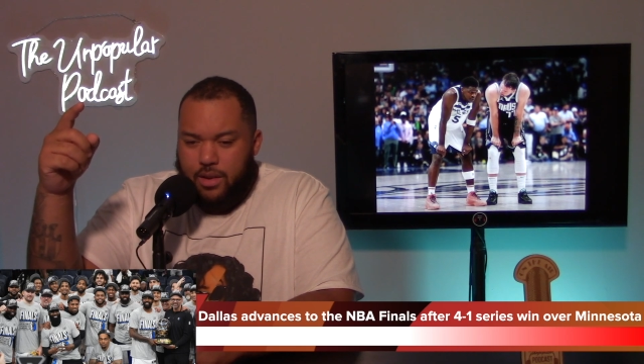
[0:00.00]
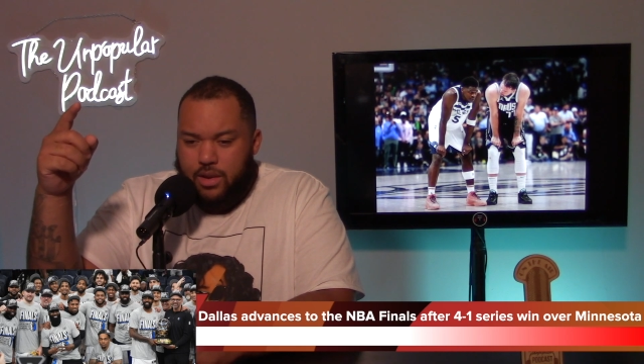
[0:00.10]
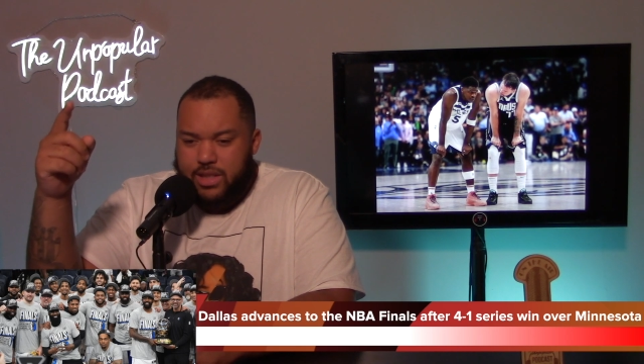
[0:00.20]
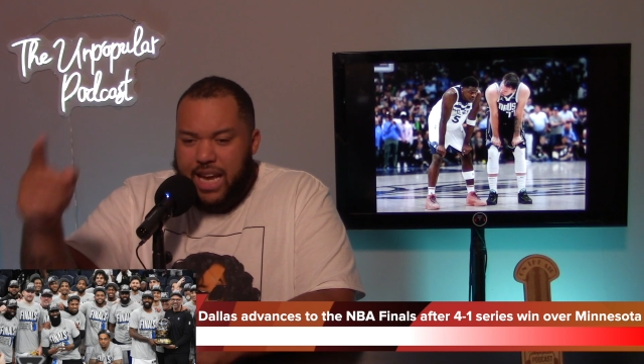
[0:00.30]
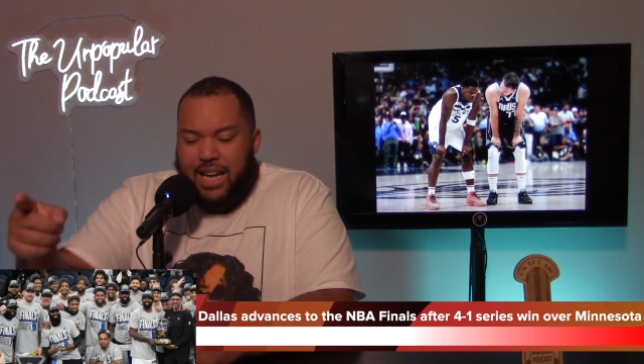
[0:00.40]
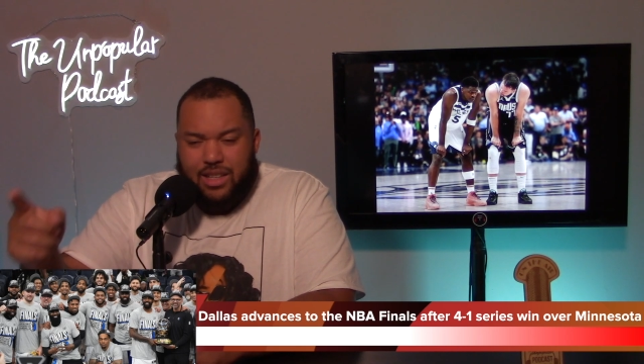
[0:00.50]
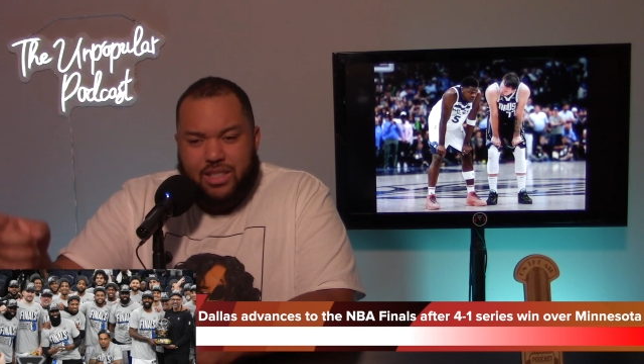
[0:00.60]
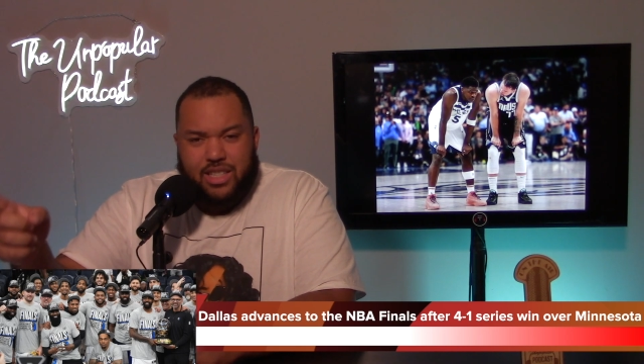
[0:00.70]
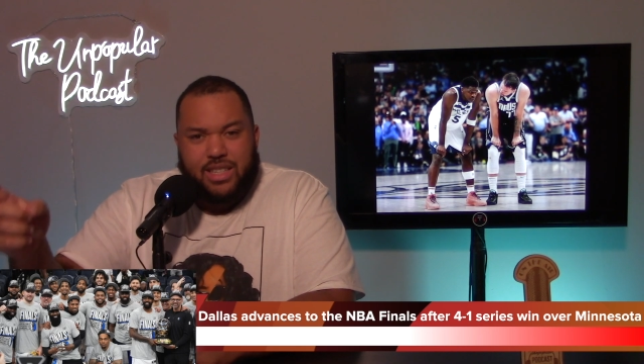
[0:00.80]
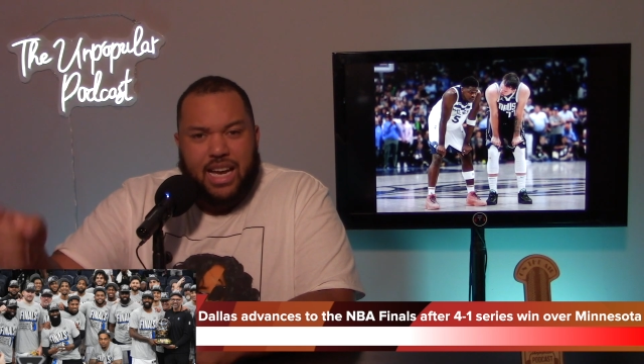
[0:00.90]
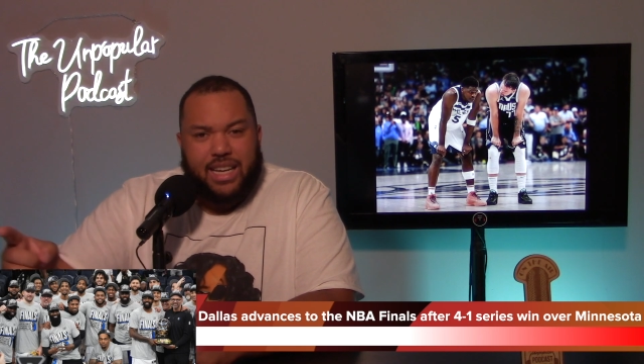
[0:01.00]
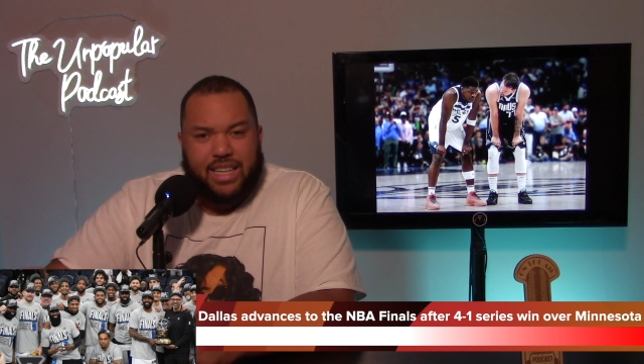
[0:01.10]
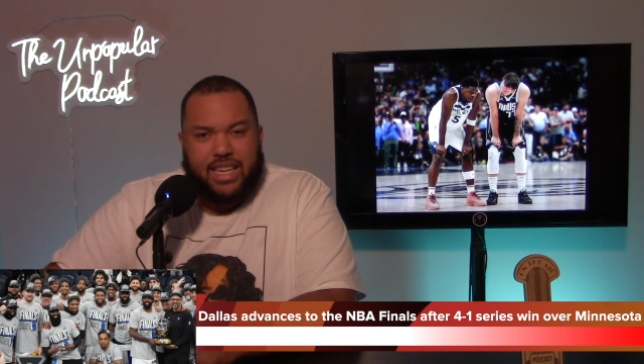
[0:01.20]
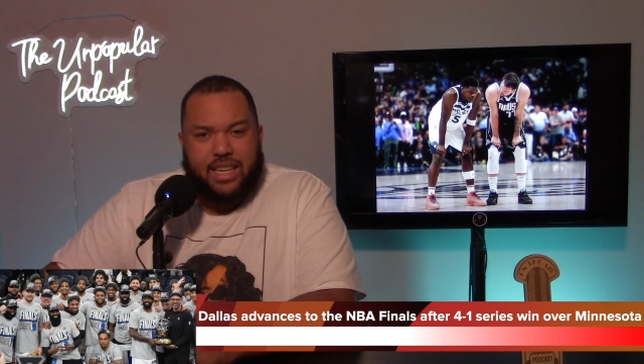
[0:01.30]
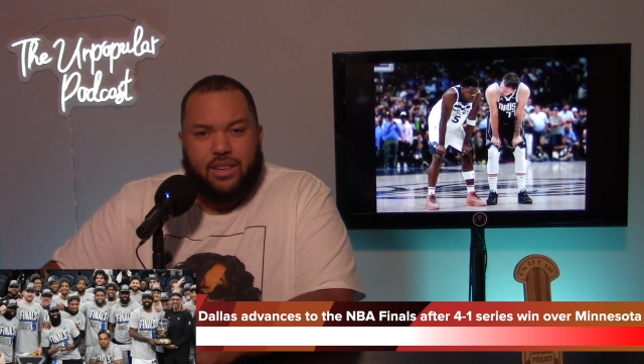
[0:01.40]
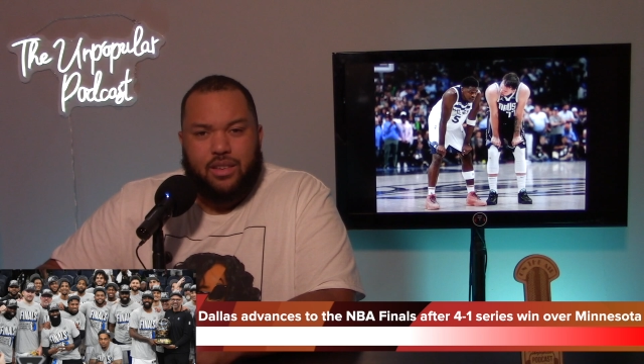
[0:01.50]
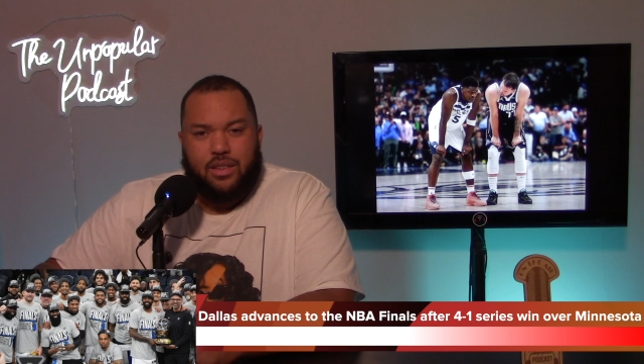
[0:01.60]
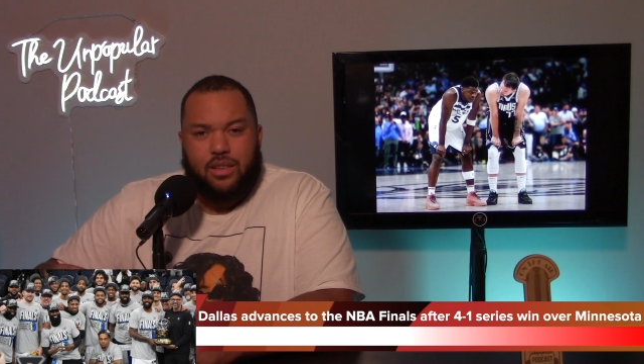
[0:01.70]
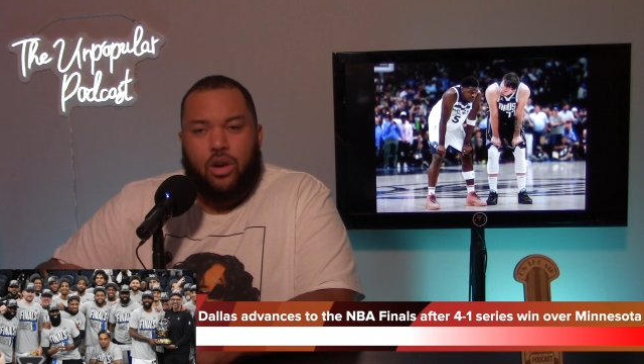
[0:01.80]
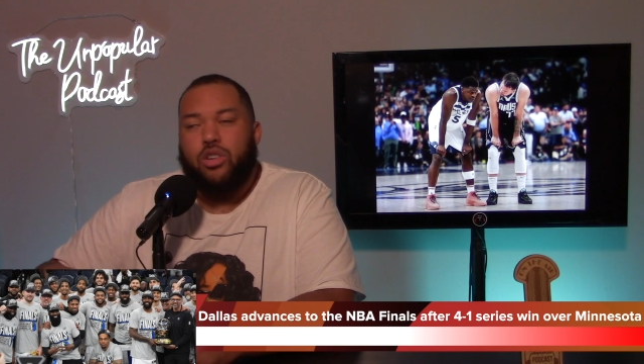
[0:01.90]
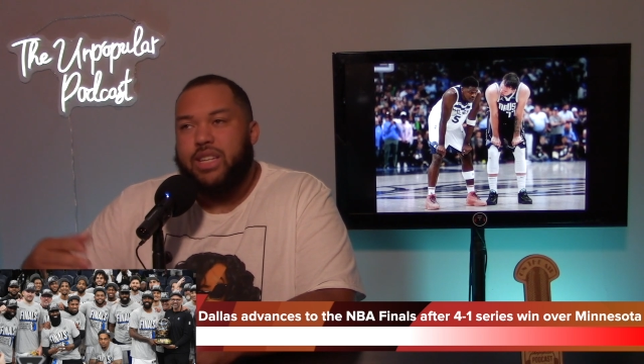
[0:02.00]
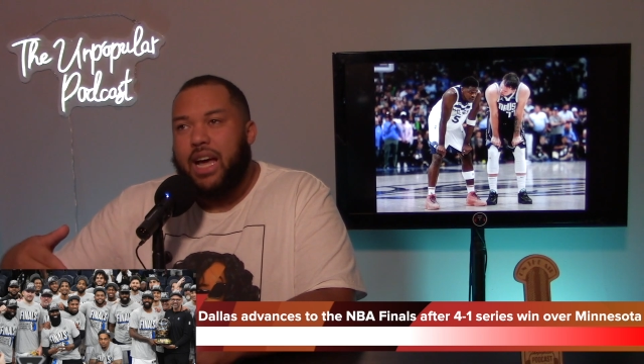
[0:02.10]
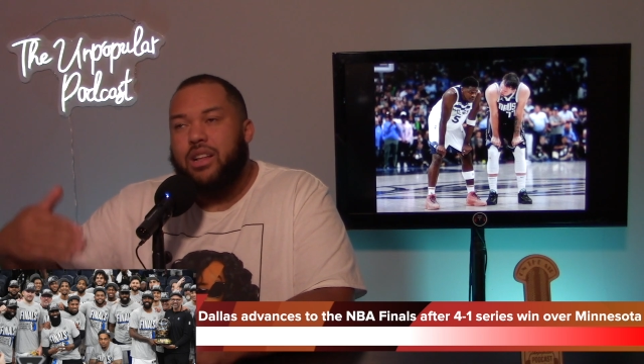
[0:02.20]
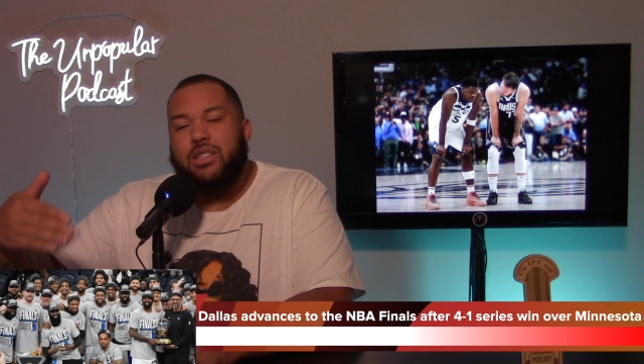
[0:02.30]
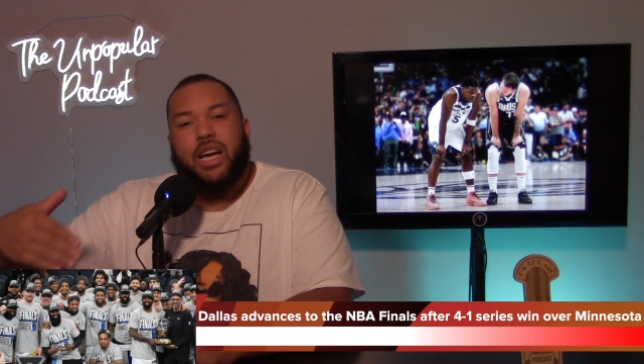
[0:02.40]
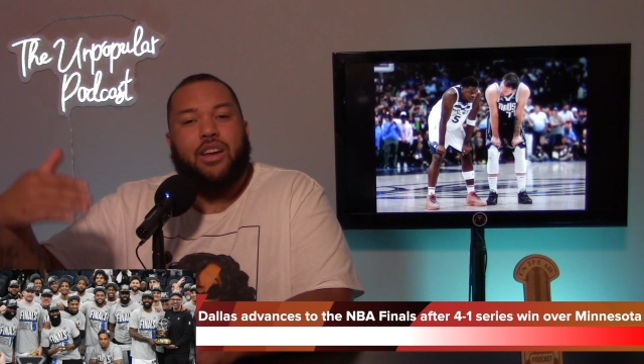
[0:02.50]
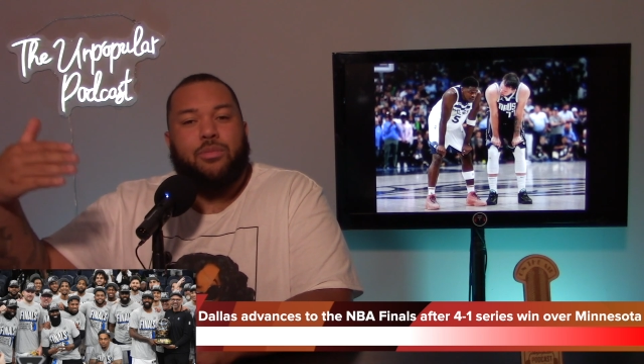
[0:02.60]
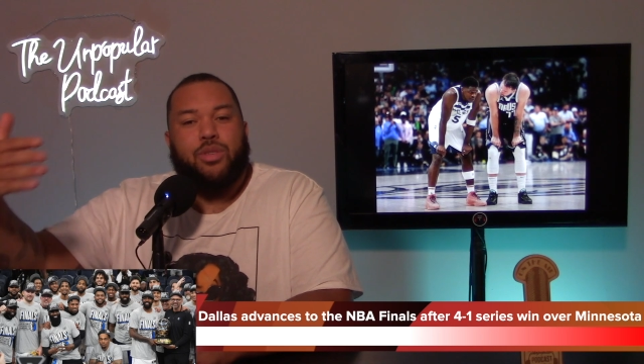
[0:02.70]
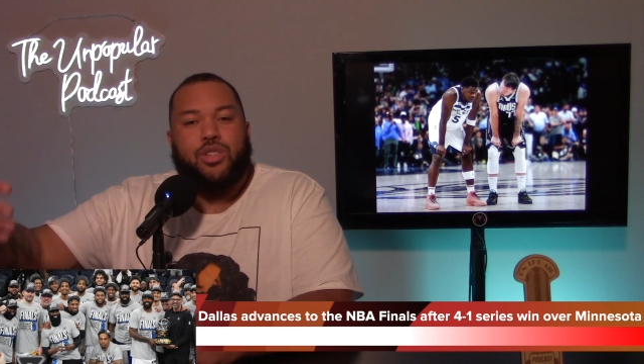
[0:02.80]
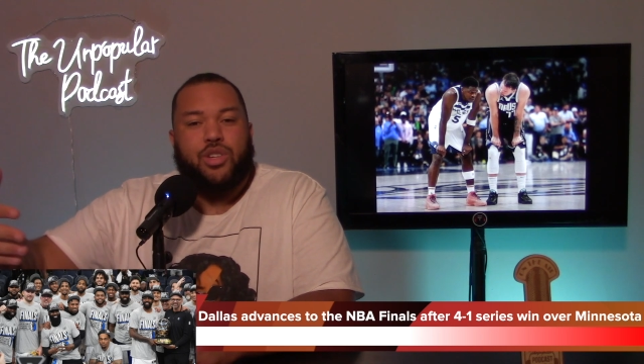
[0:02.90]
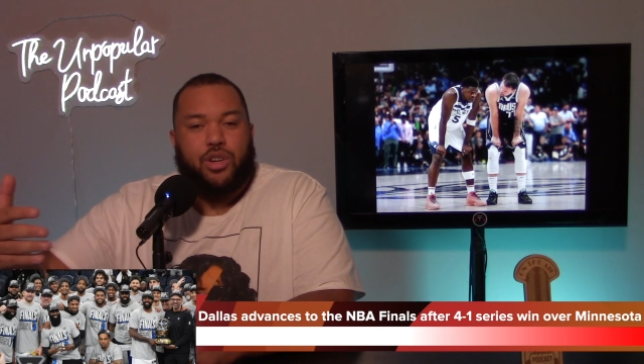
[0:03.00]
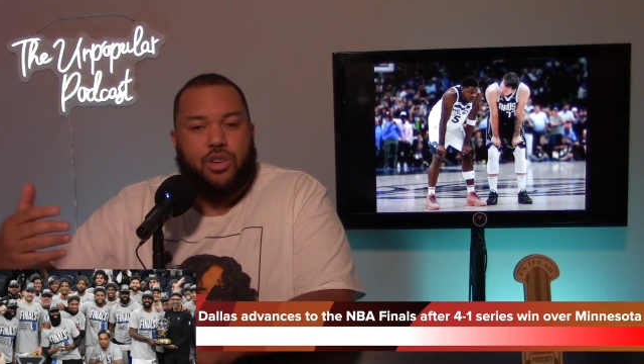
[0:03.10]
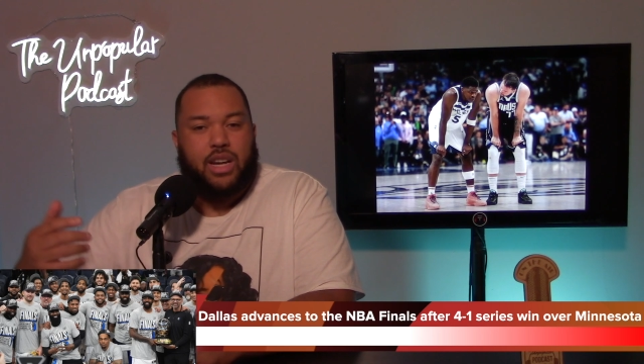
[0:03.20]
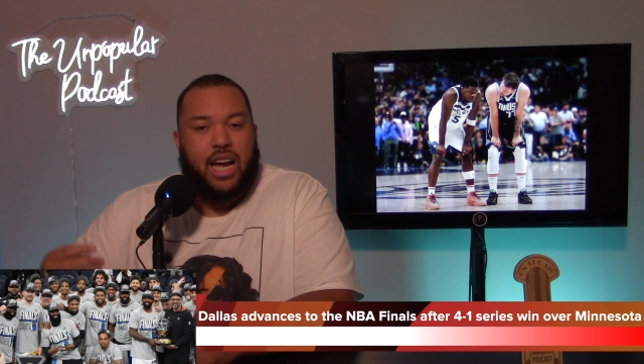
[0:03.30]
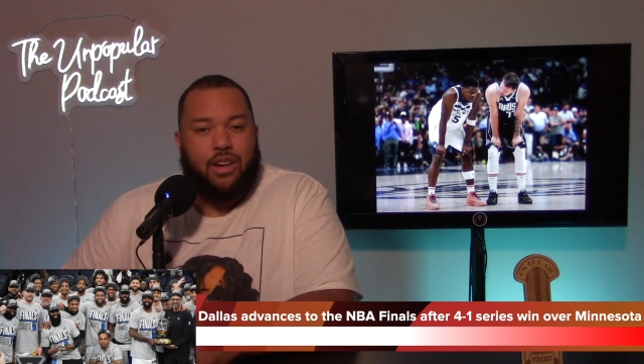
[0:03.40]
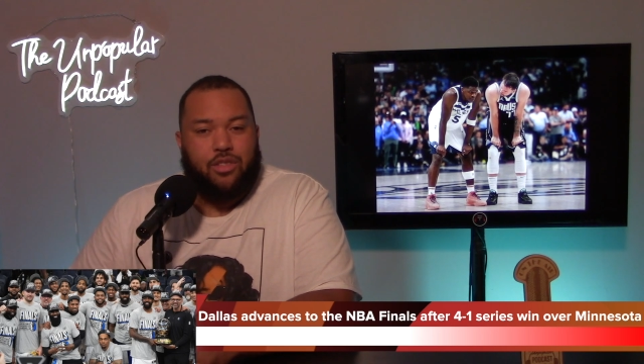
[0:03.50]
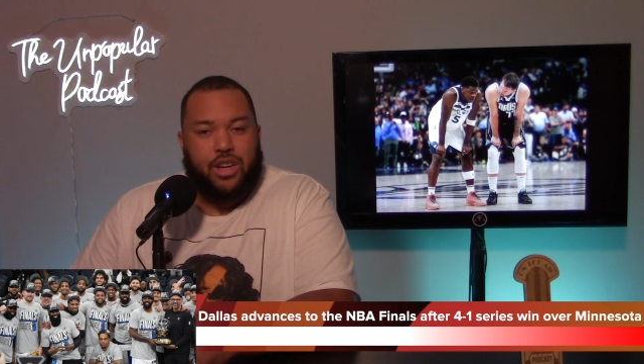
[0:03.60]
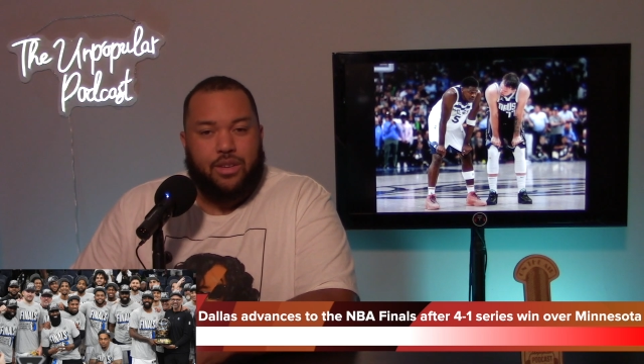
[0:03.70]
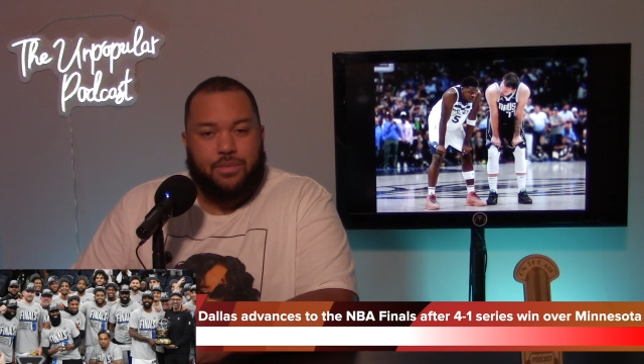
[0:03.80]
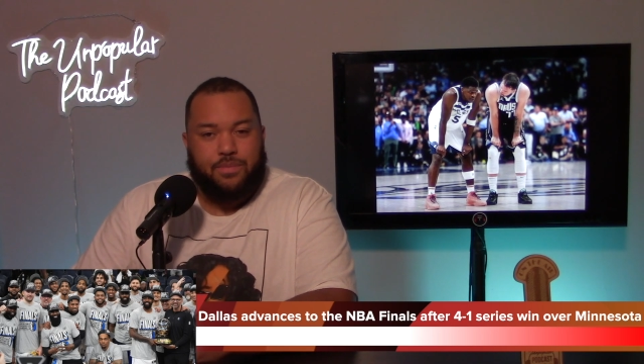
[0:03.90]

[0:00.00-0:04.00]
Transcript: Dallas did not get or Dallas got a mature Kyrie.